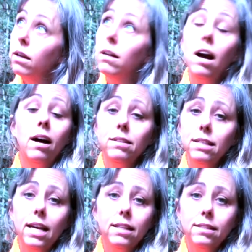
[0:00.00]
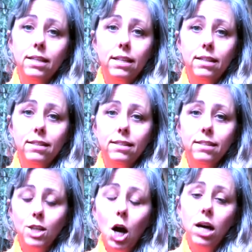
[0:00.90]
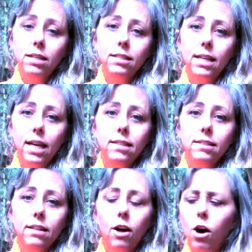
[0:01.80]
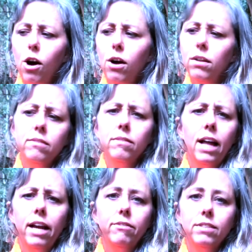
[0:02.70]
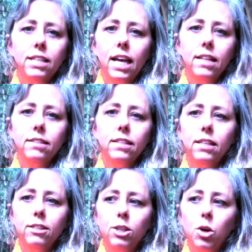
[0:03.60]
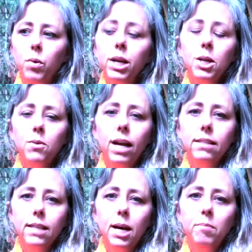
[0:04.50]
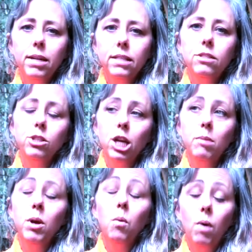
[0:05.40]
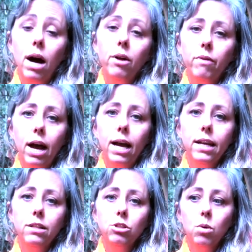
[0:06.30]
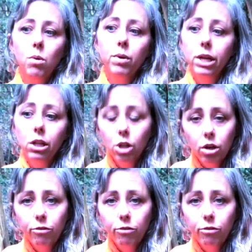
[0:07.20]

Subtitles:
God's against it. God is against it. All of life is against it. So we're going to rise up, and it's just going to be a wild ride. And so what we're going to look